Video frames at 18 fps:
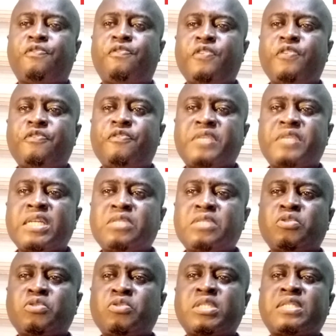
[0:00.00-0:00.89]
50
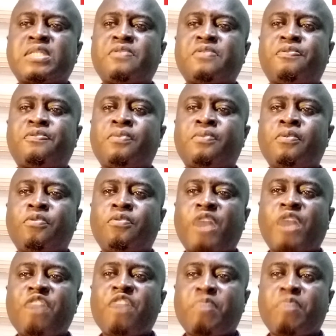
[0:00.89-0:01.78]
to
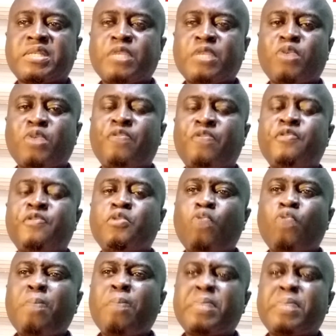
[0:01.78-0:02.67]
65%, we have
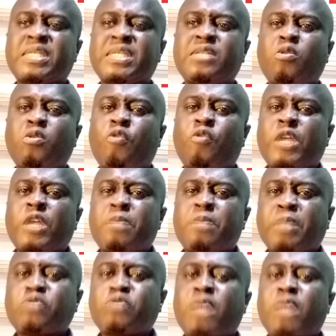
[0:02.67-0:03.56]
51% of
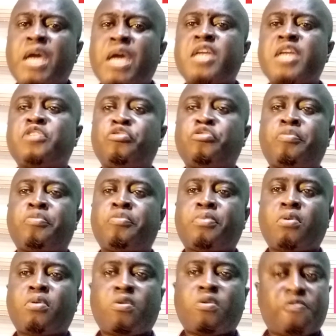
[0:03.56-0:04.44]
that particular age group
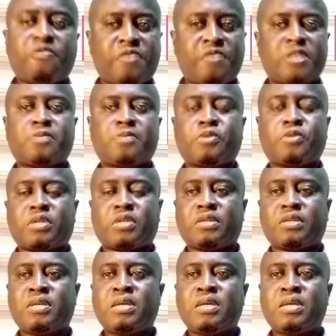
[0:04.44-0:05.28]
on Facebook.